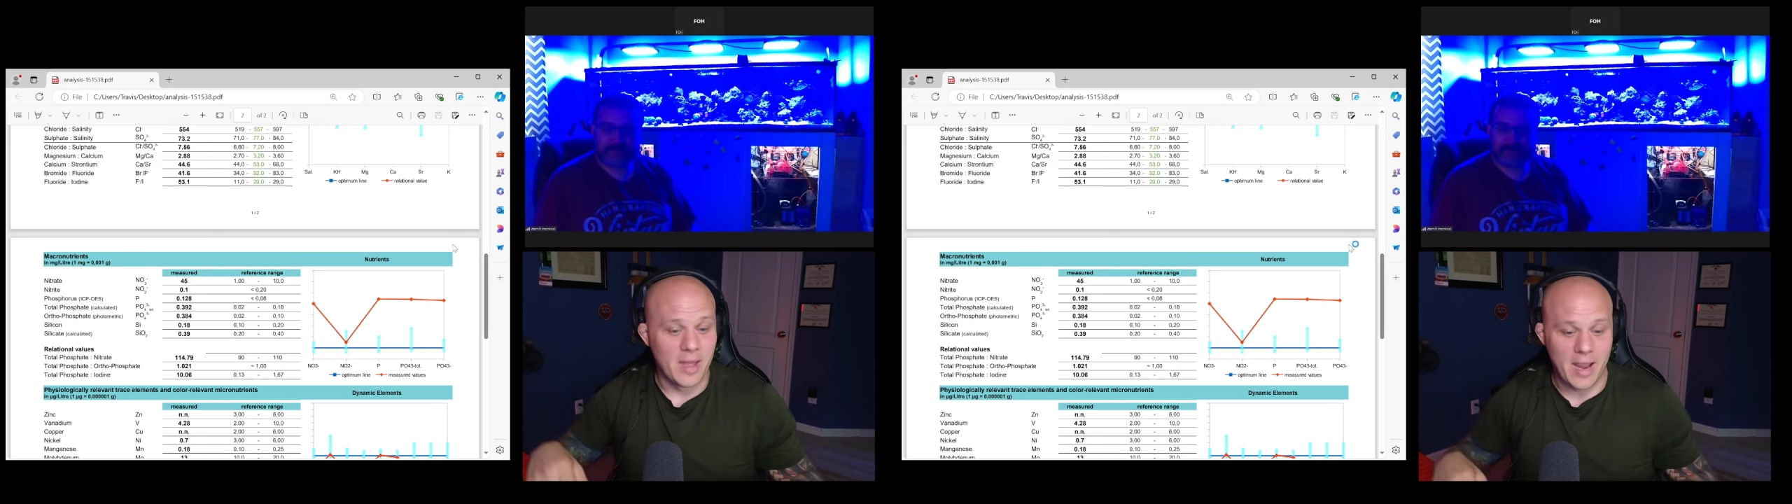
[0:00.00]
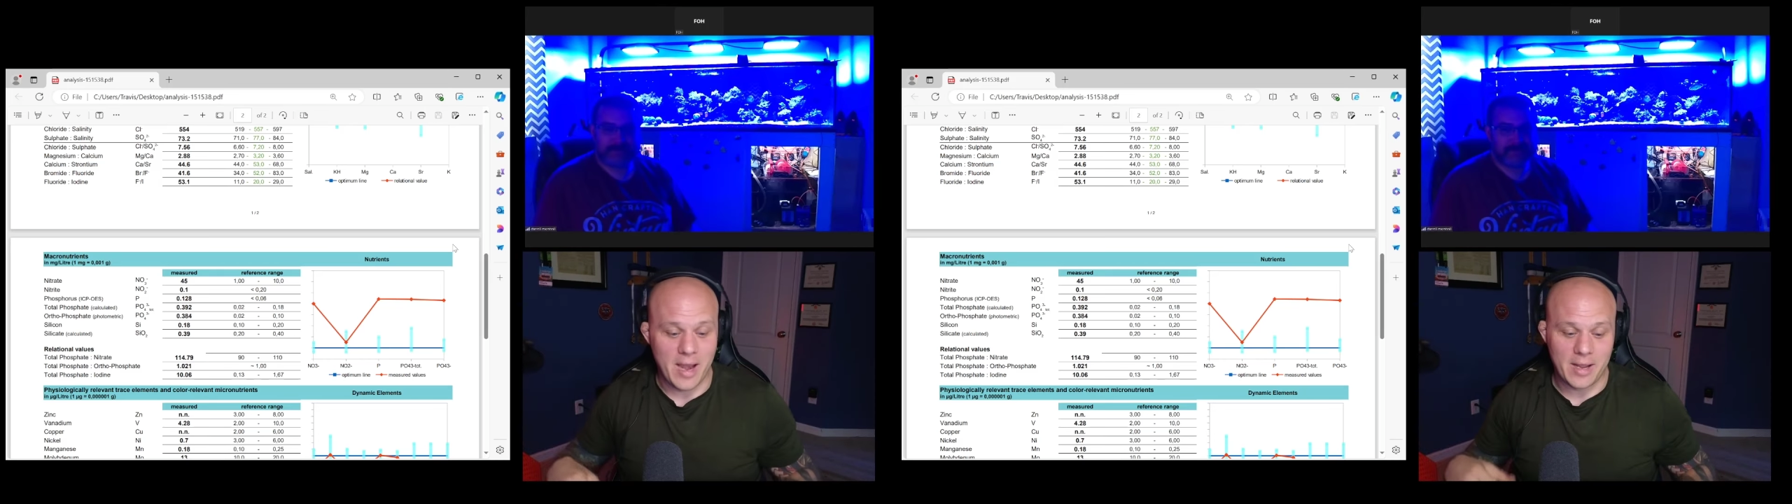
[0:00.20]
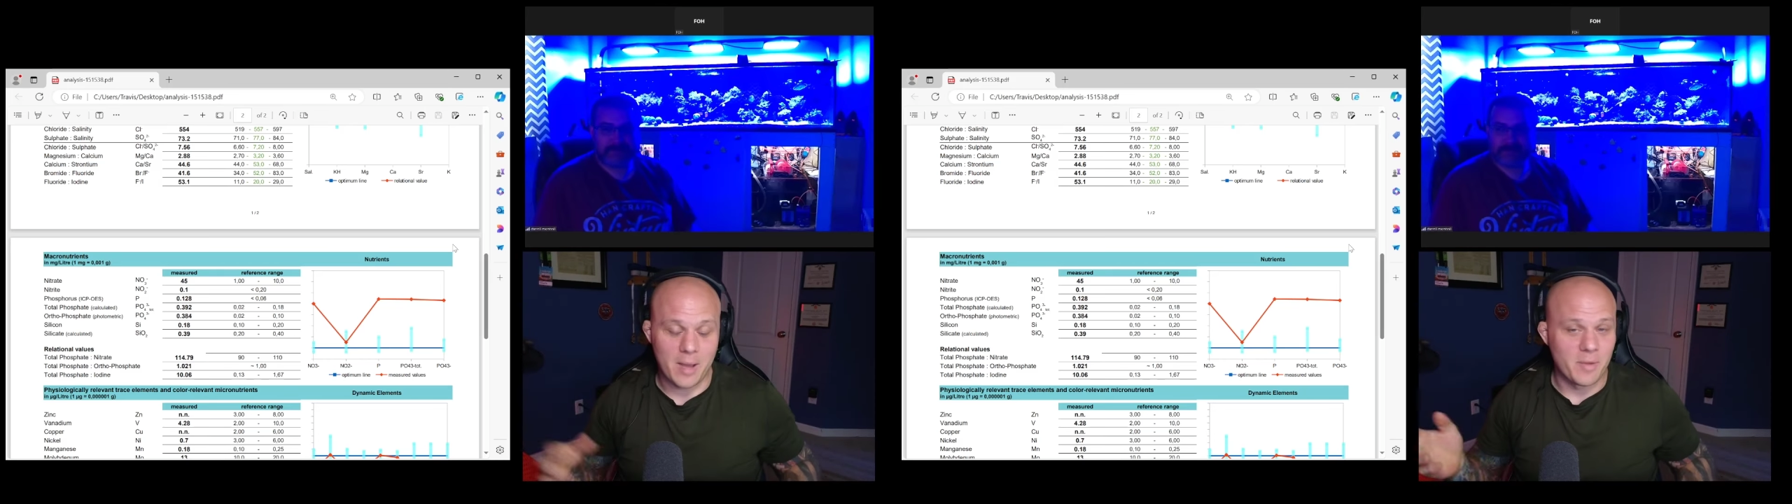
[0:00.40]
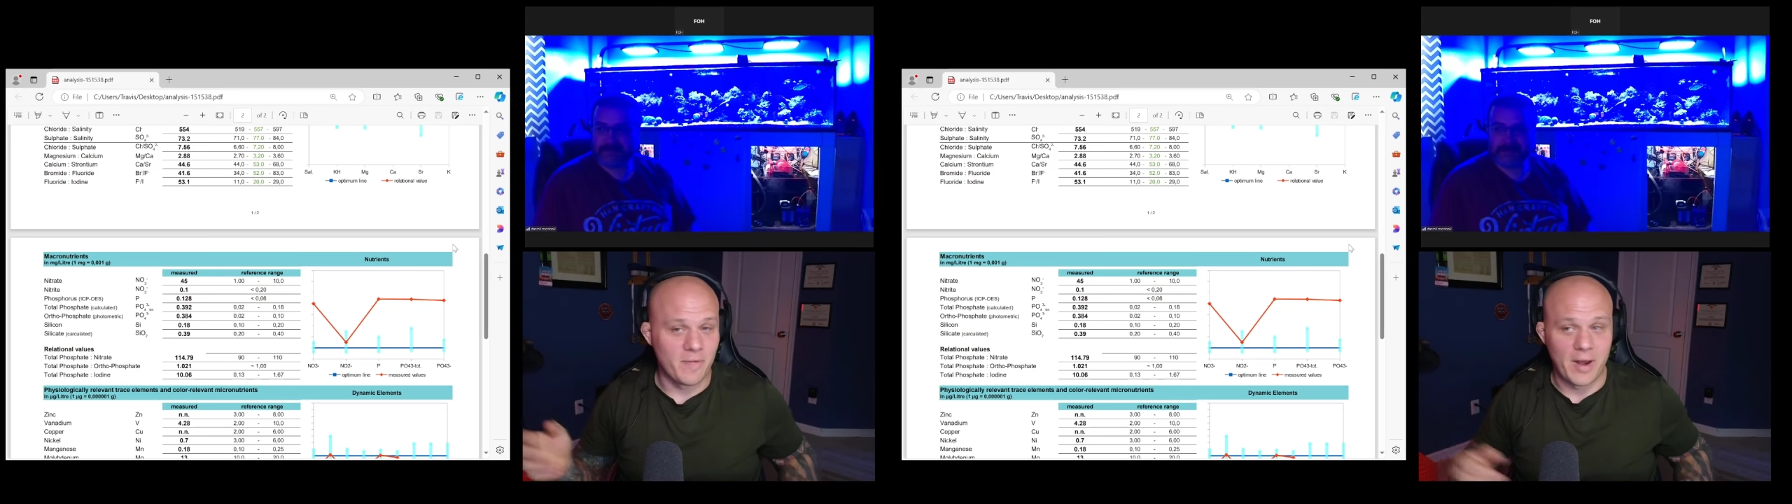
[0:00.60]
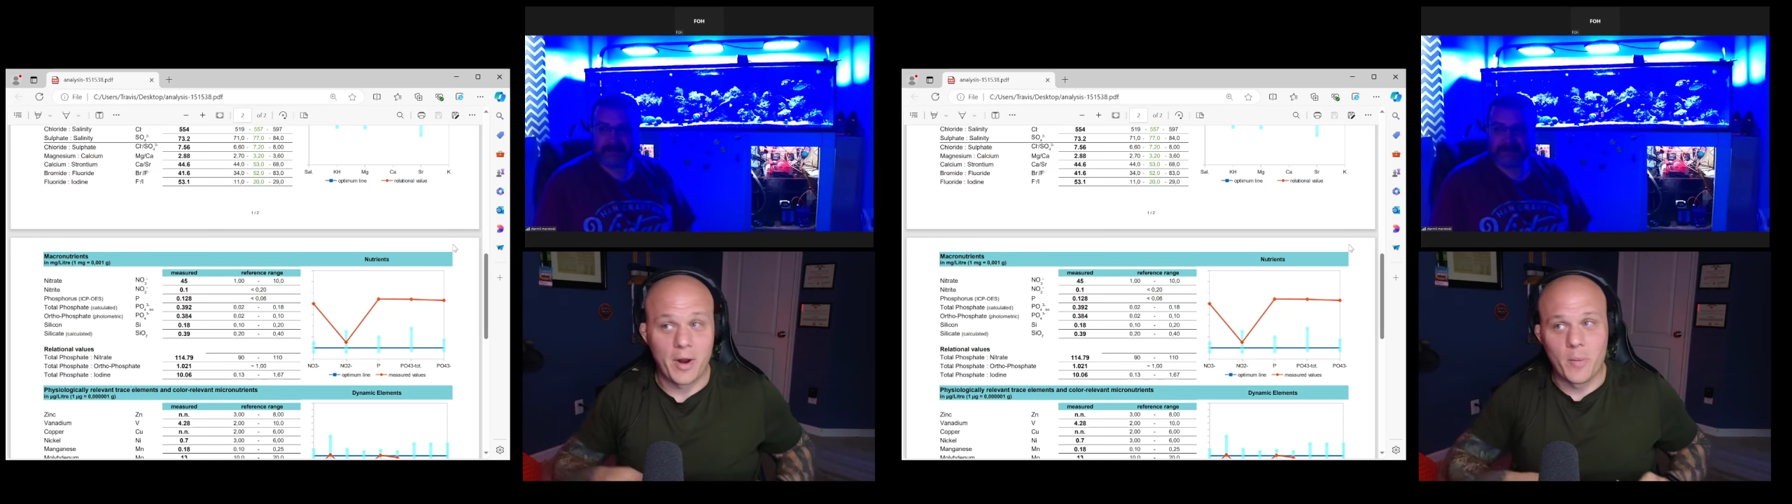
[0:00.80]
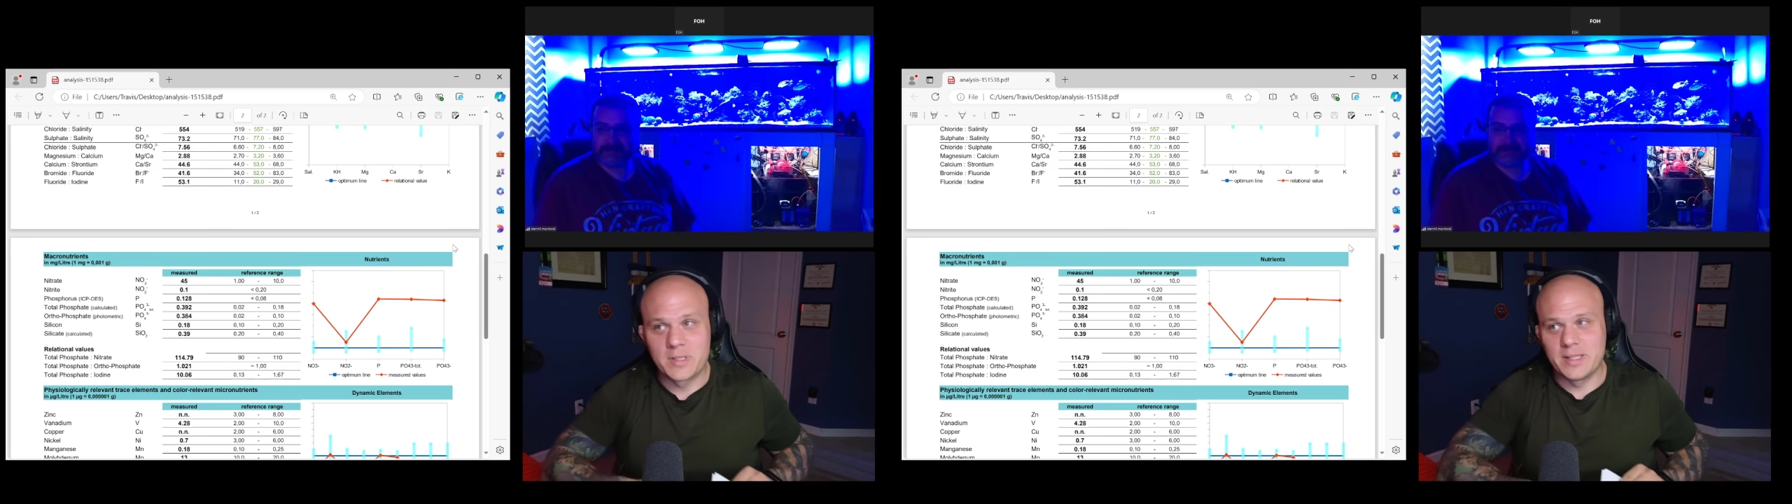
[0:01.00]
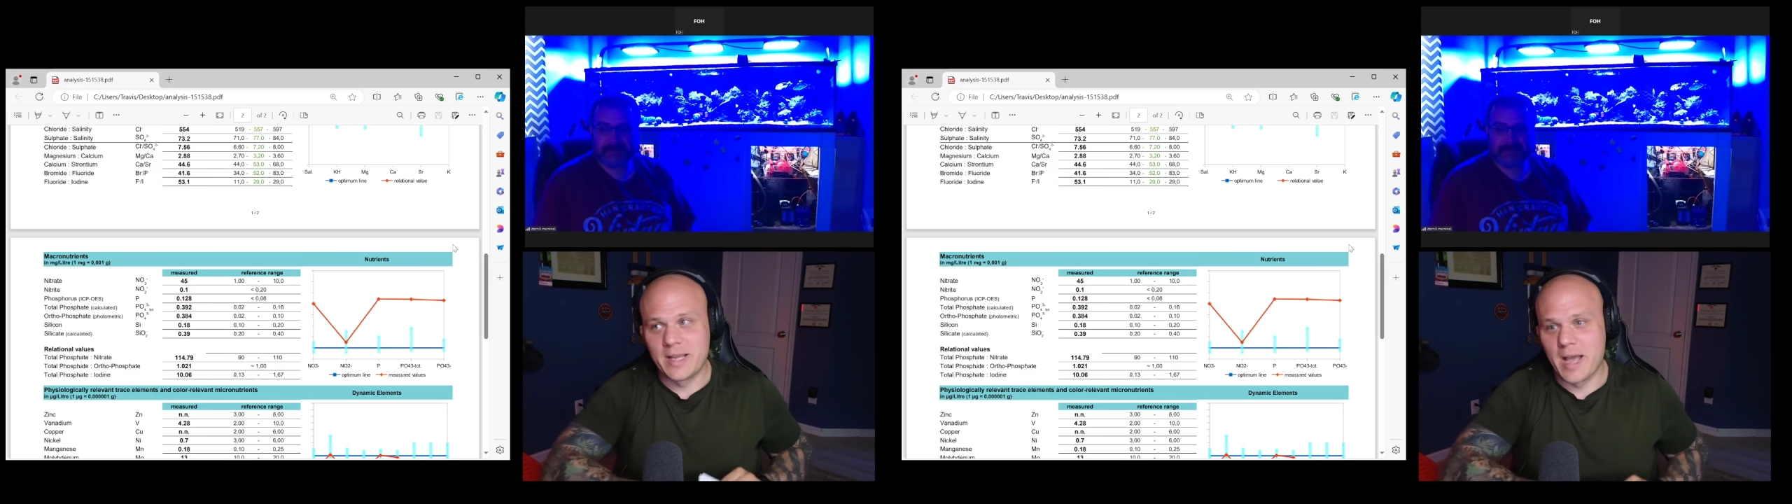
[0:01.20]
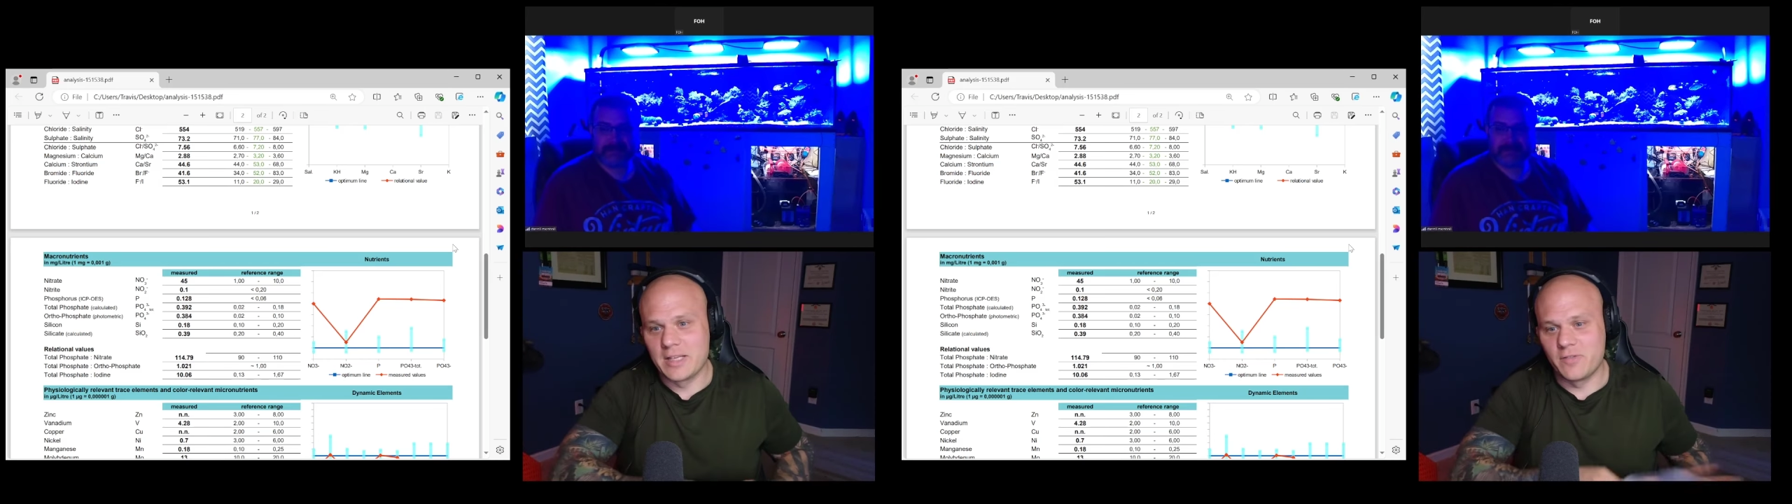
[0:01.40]
And it come to find out it wasn't the
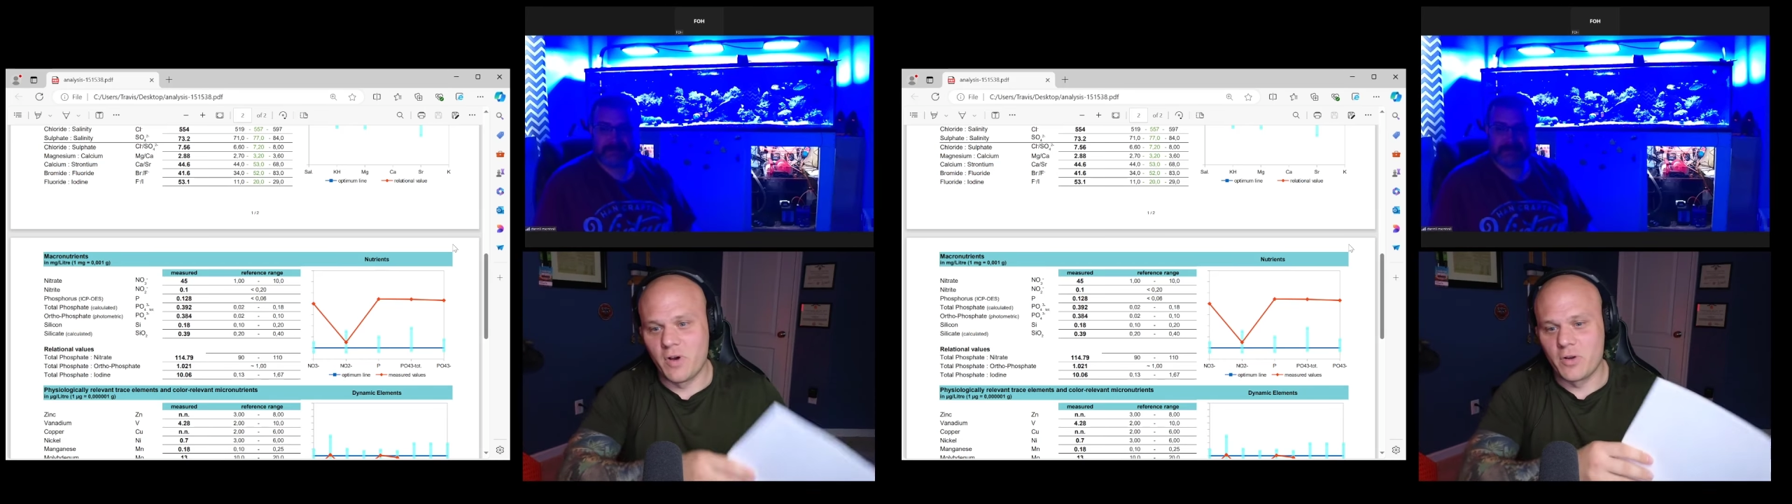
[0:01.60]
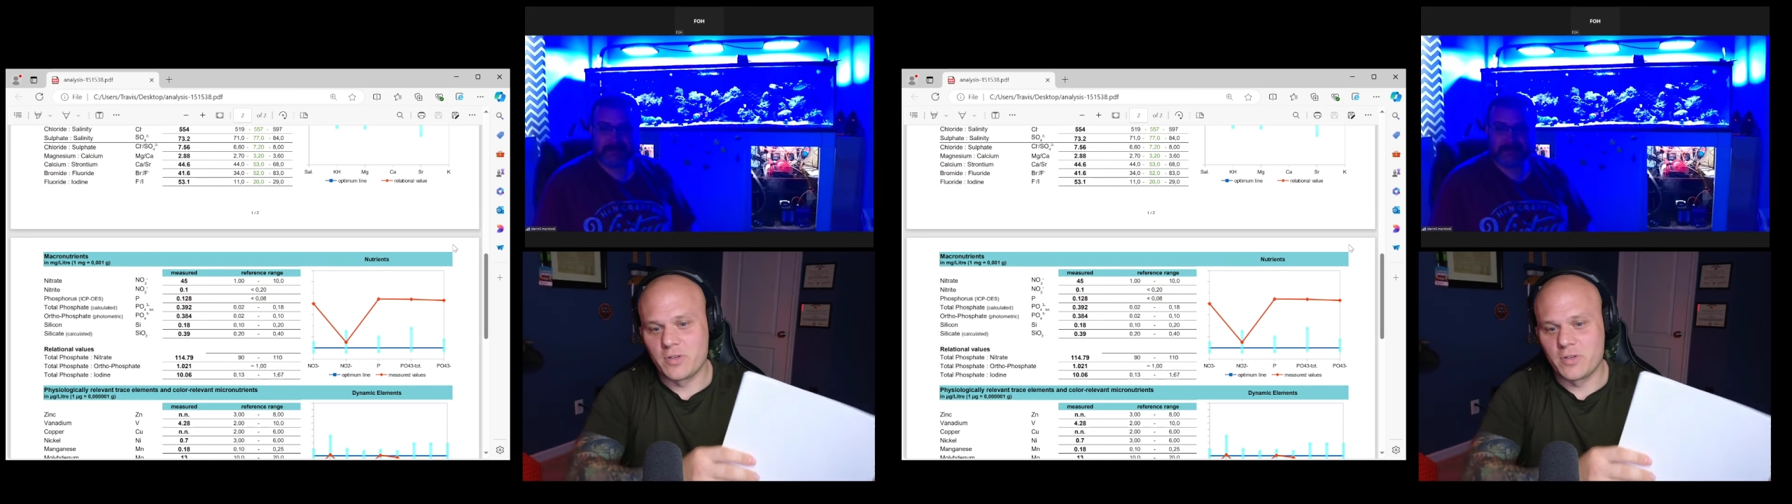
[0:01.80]
guy's fault.